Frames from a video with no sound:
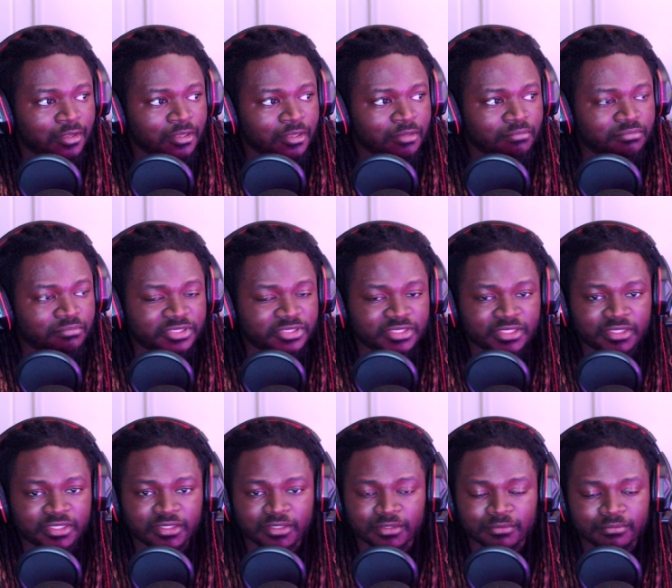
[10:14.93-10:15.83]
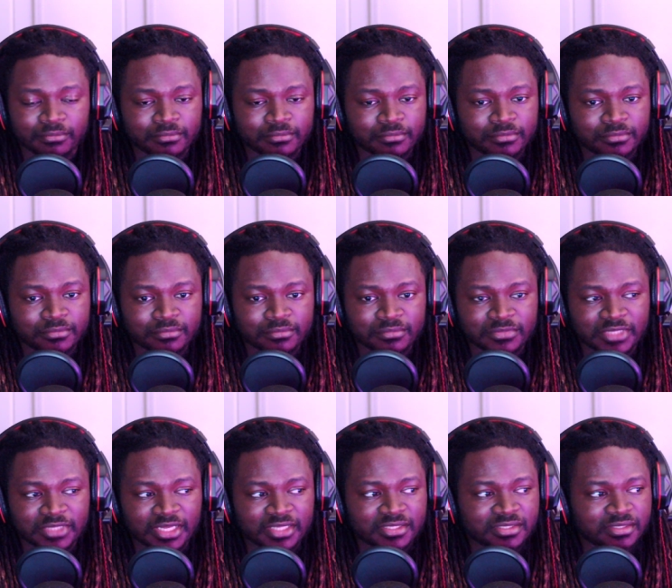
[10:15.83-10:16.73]
But yeah,
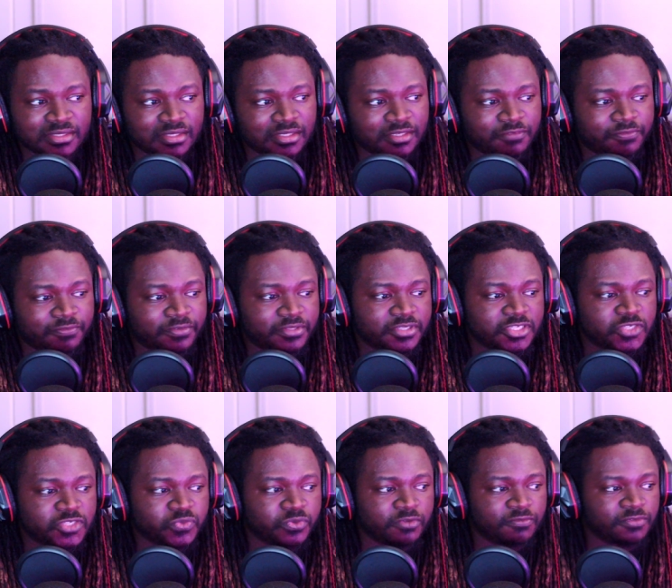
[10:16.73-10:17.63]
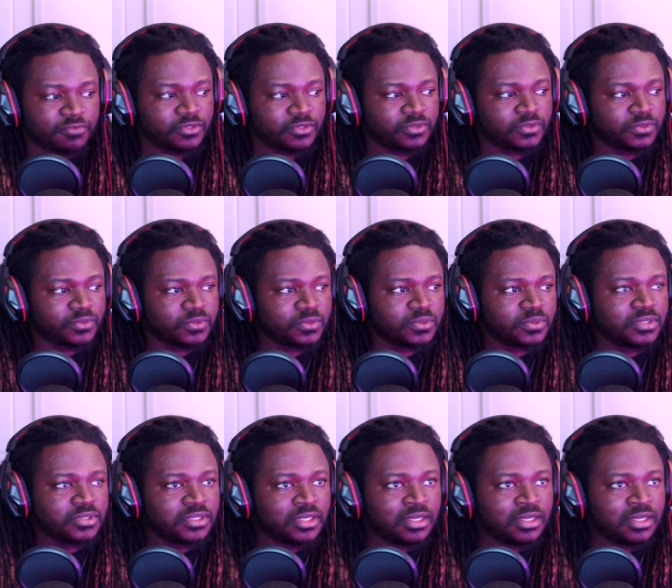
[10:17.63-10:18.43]
that's it for this review.